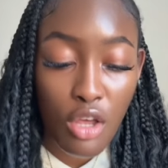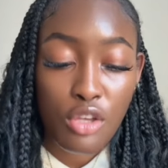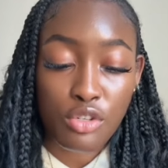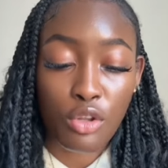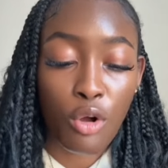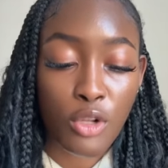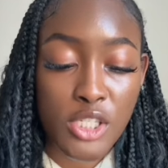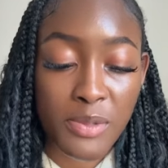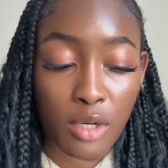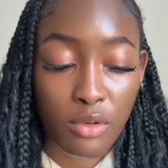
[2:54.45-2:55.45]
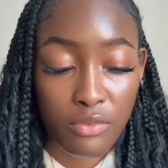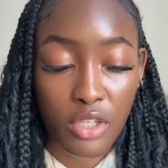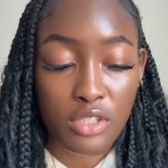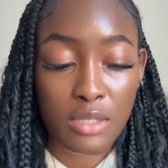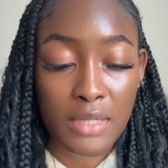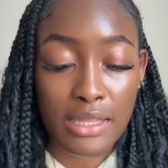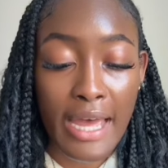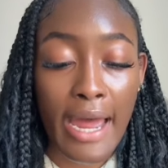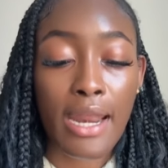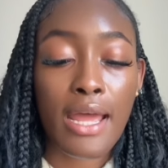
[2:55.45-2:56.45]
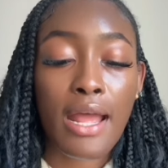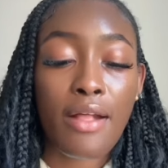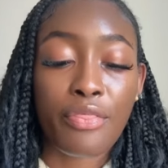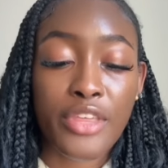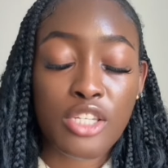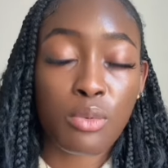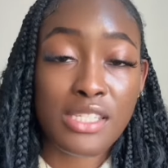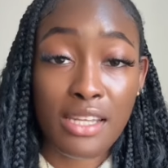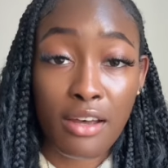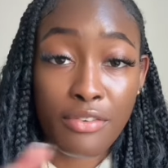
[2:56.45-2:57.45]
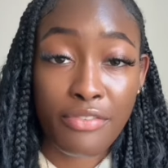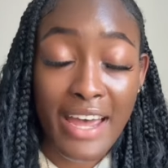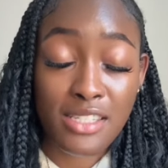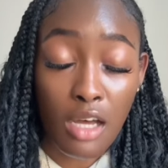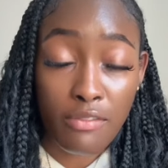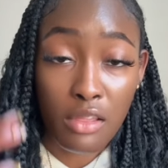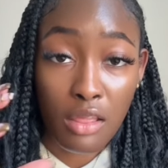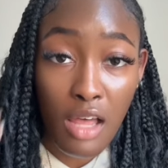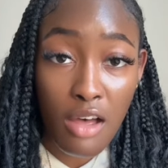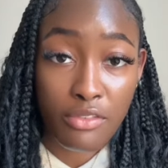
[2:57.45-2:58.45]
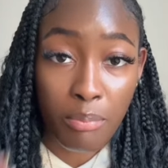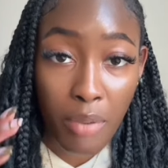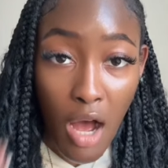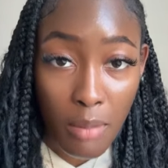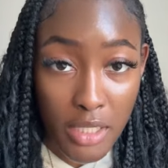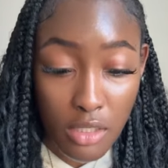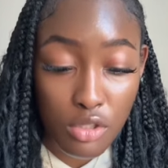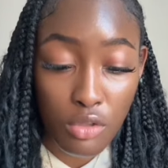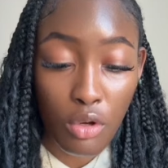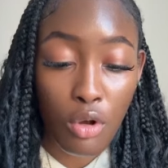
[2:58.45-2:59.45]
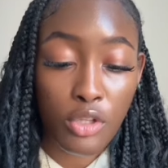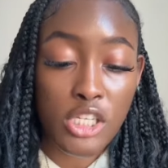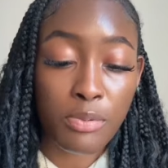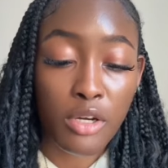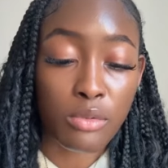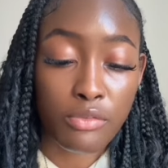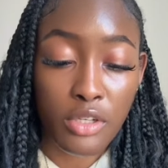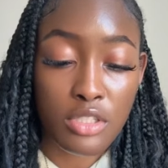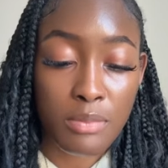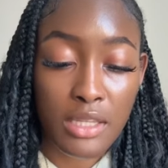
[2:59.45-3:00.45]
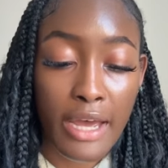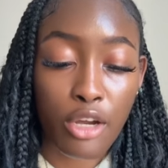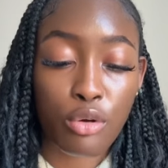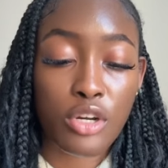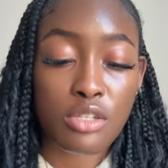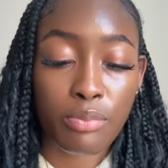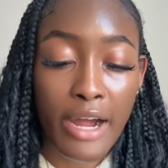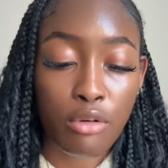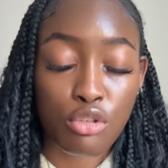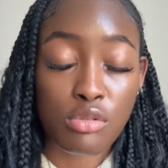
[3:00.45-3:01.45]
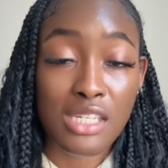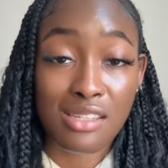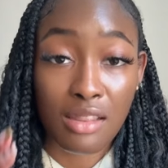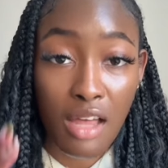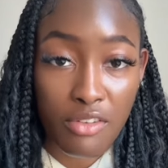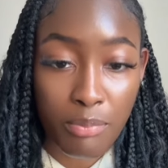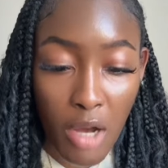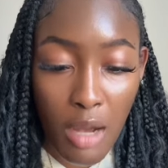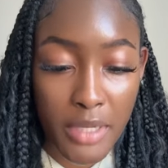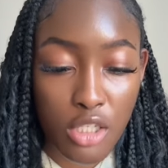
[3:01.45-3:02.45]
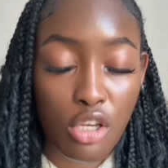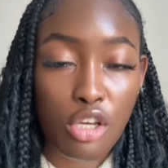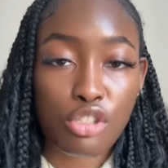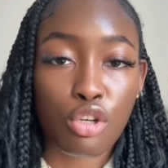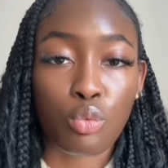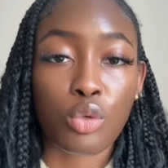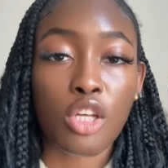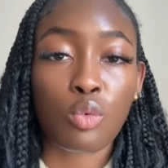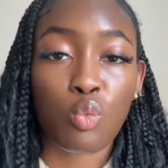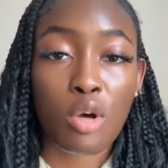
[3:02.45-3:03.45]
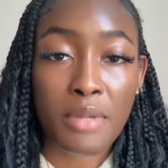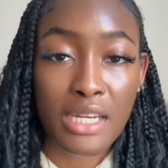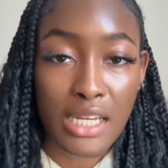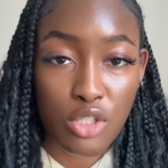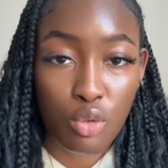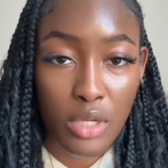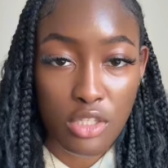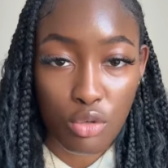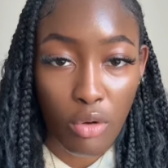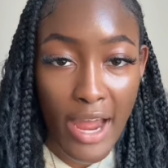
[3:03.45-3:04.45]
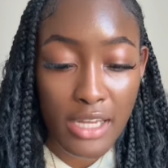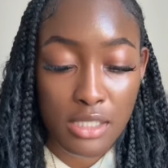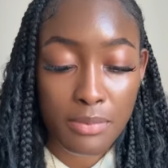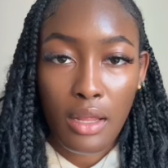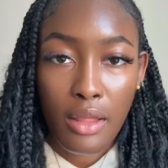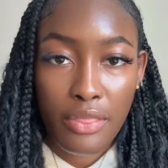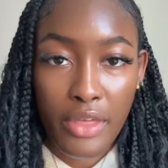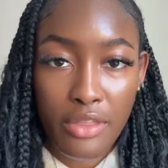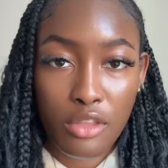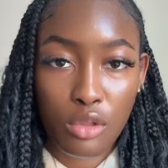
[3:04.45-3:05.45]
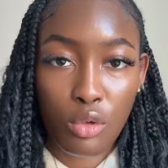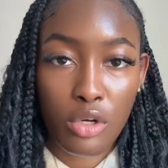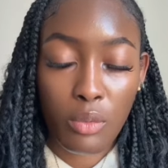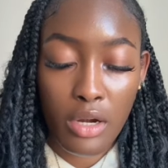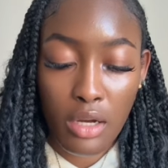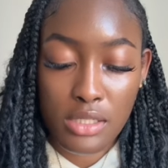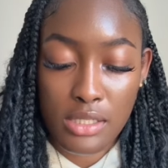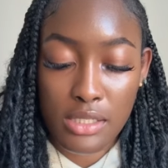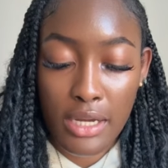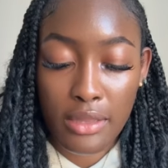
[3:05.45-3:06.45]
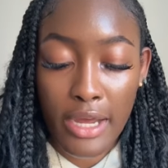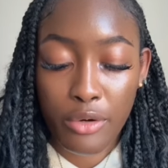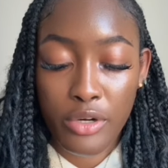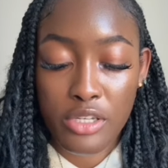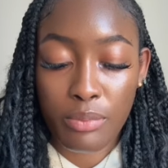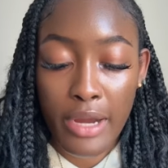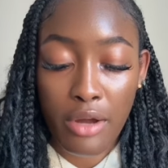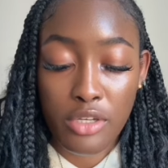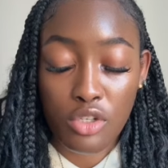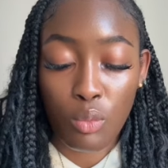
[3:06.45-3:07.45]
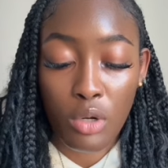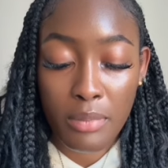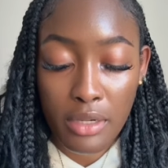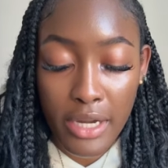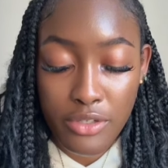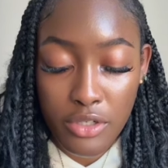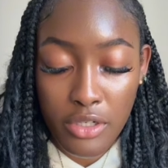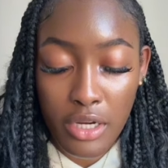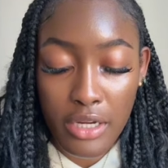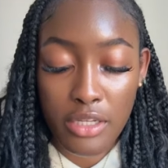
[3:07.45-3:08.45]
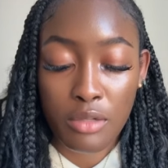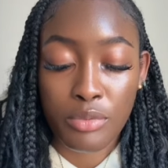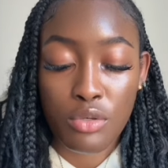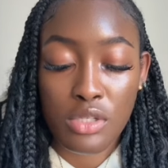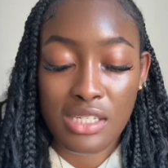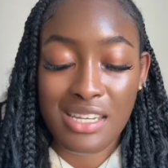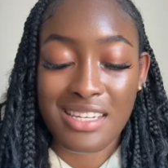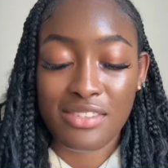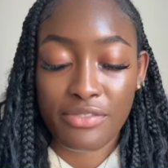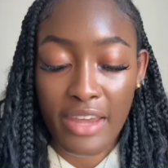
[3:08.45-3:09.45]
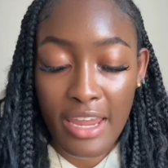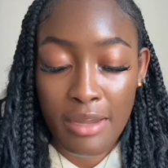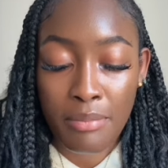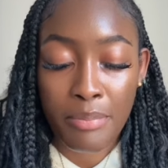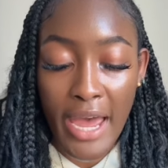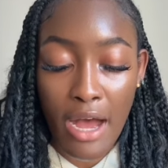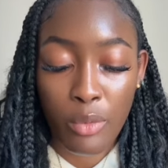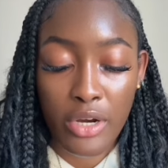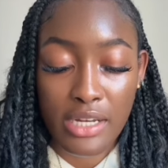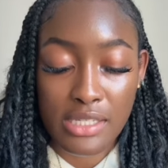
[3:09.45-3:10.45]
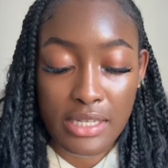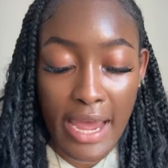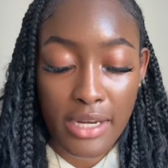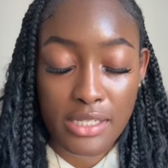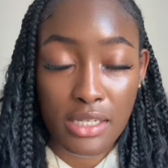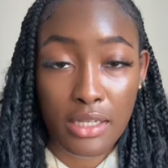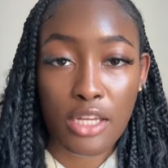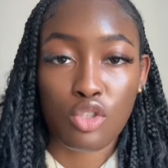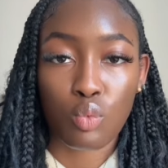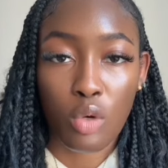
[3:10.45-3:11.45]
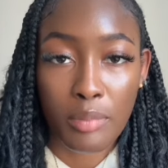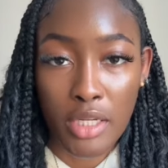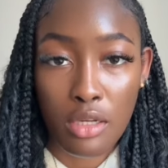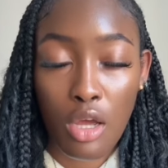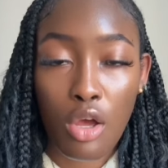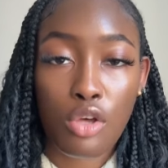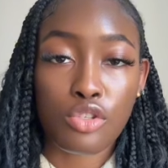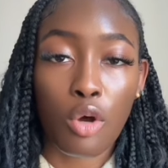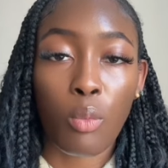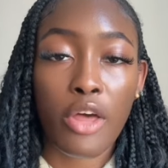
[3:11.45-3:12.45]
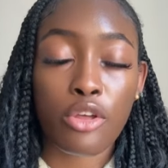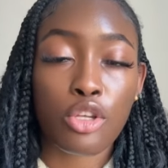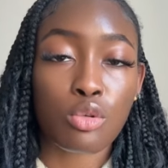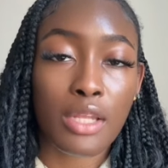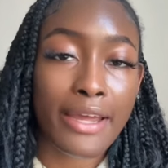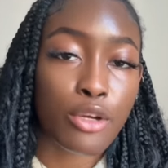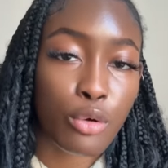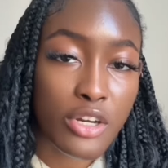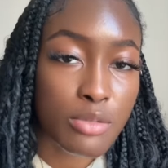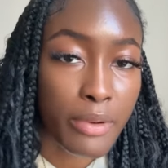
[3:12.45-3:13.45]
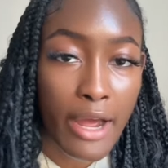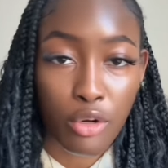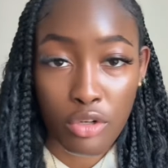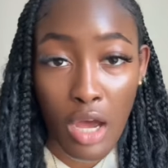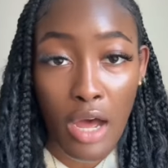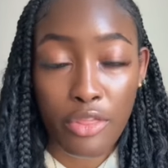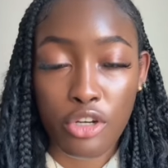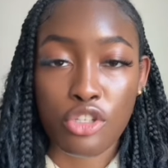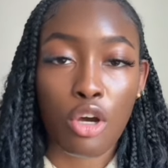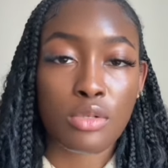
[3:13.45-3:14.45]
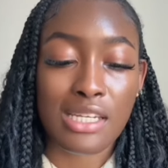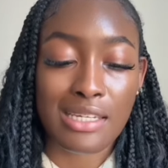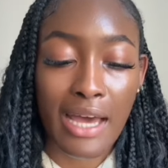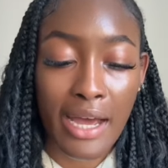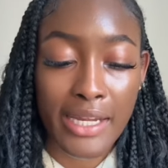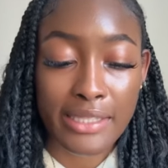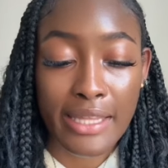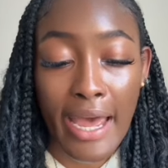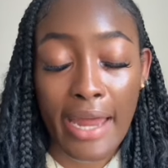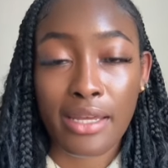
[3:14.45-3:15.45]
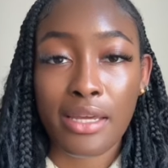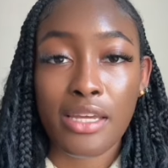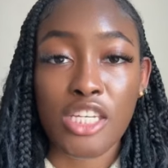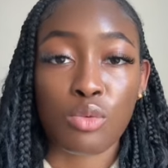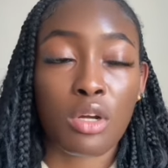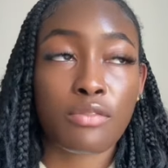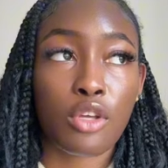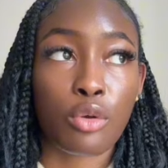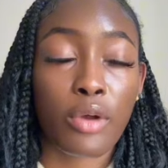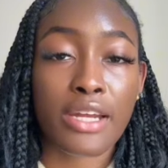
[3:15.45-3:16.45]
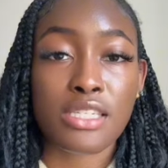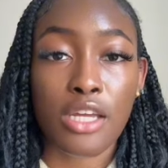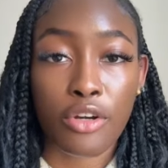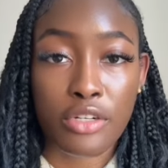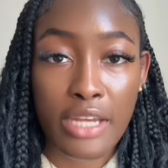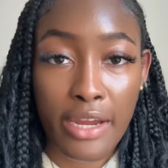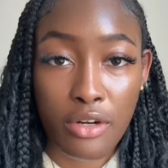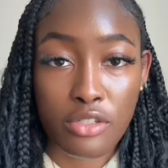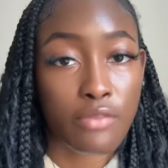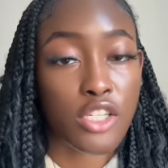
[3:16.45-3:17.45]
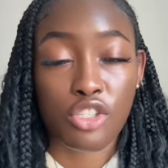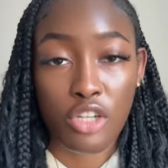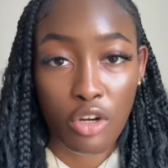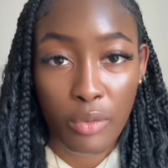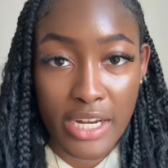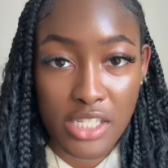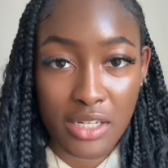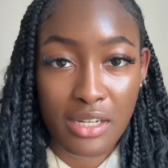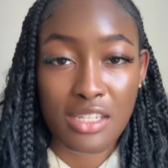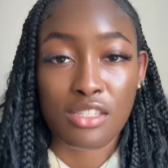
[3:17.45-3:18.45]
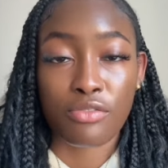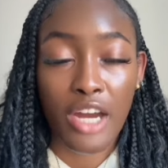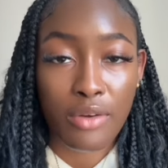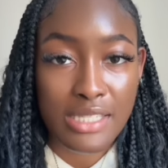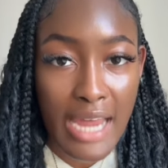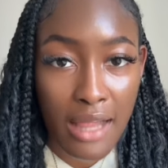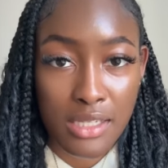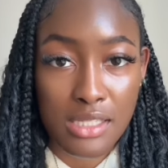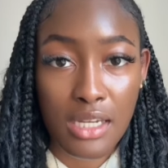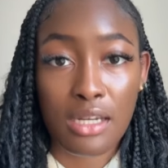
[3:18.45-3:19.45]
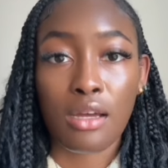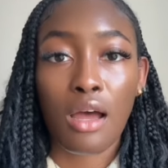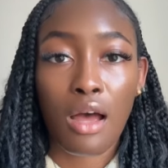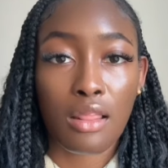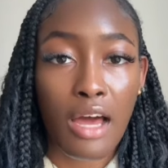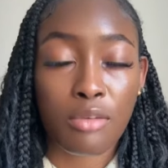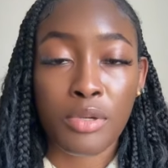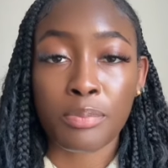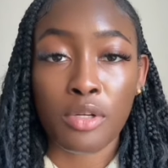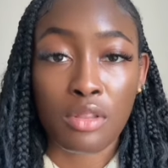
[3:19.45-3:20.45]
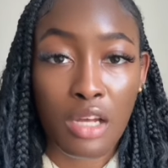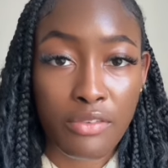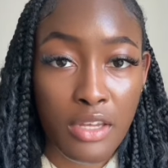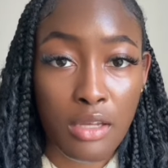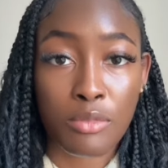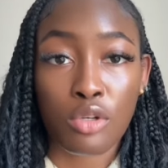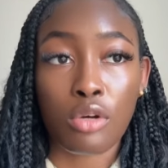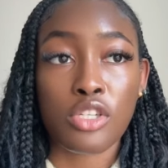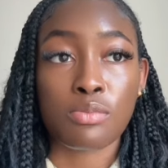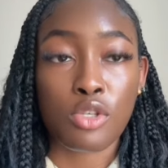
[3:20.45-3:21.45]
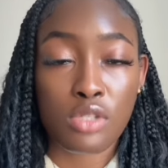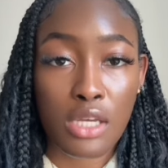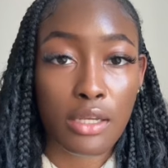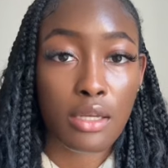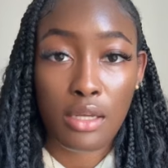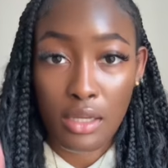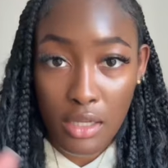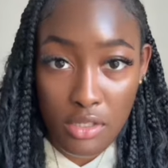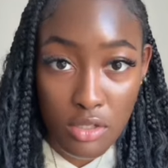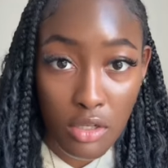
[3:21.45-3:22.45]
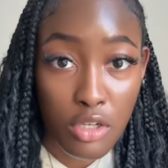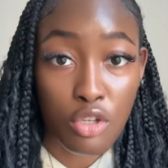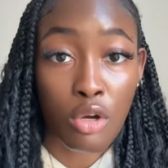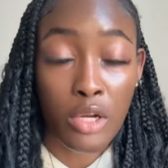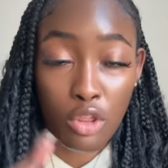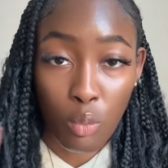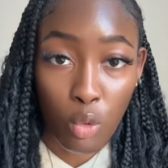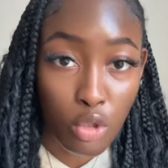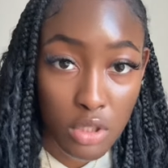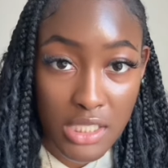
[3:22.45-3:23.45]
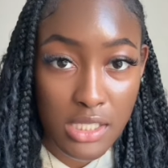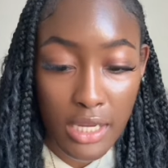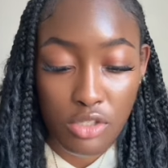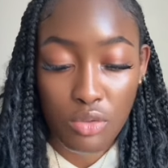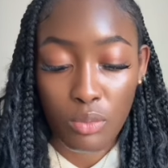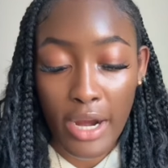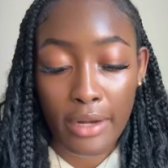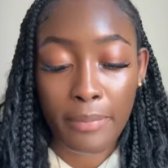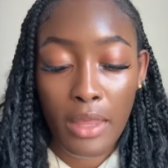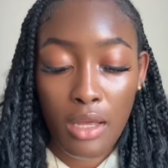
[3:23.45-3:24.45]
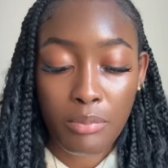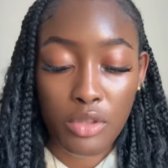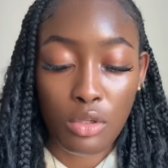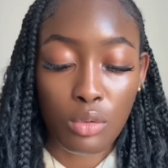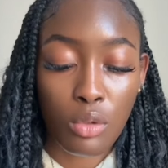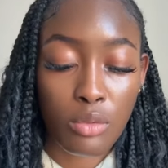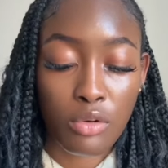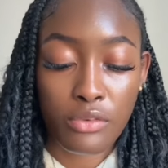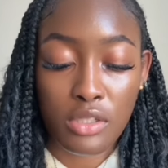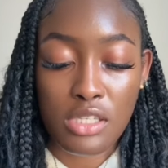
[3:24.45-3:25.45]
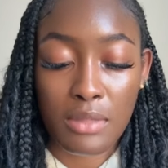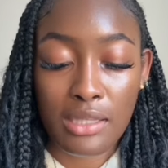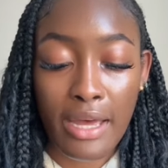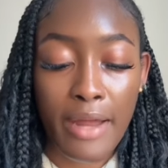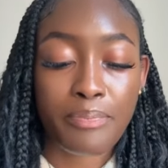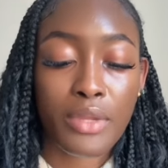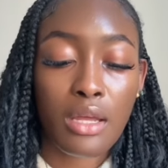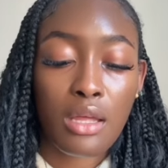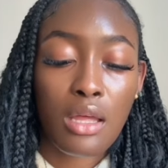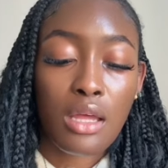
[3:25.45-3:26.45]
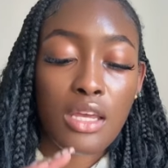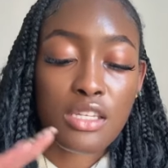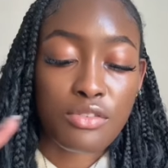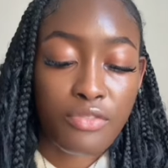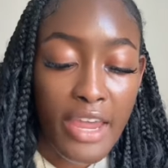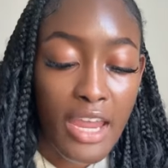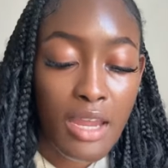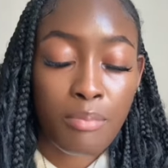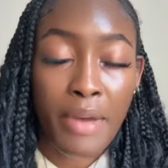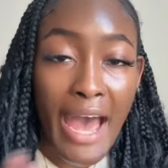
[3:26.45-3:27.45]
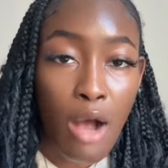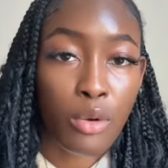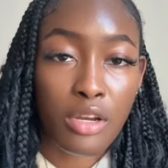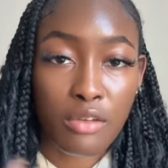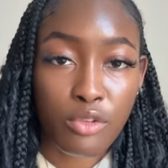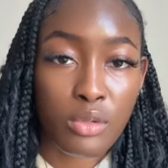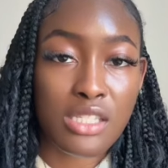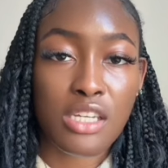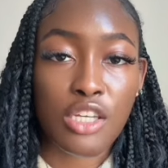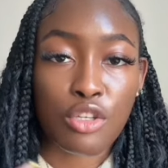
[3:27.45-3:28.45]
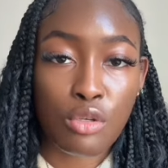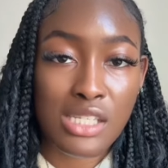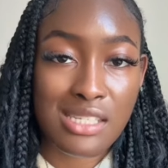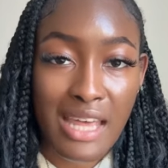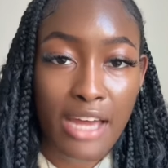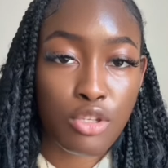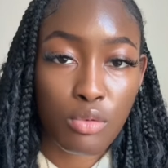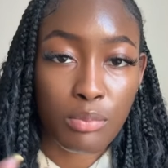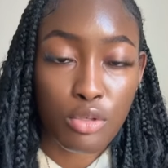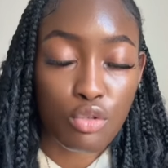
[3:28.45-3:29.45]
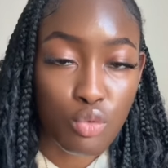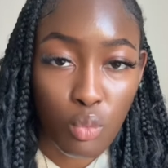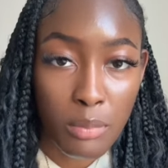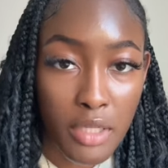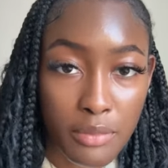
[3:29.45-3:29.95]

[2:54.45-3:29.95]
So the Holy Spirit revealed to me that this was the effects of love bombing. So the Holy Spirit revealed to me that Chris Brown uses love bombing to reel women into his grasp. Then the Lord went on to say that Chris Brown is a womanizer and he abuses his fame, power, and status against women. So whether you like Chris Brown or not, there's no denying that he's one of the greatest entertainers of this generation. He's very talented. A lot of people love him. You know, his music is good, you know, in the worldly sense, right? But the Lord revealed to me that his fame, power, influence, he uses that to abuse women.